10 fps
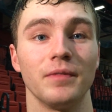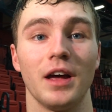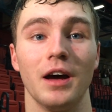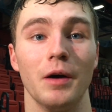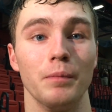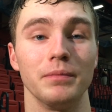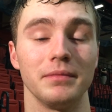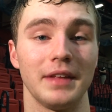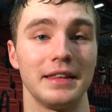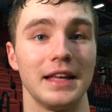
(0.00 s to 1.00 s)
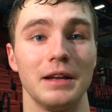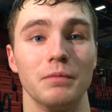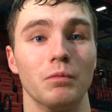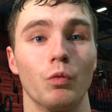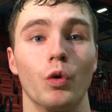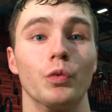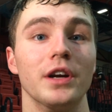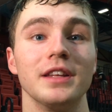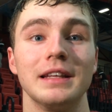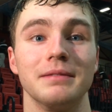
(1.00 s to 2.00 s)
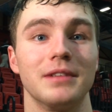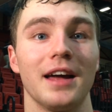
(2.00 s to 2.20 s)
Um, and then what really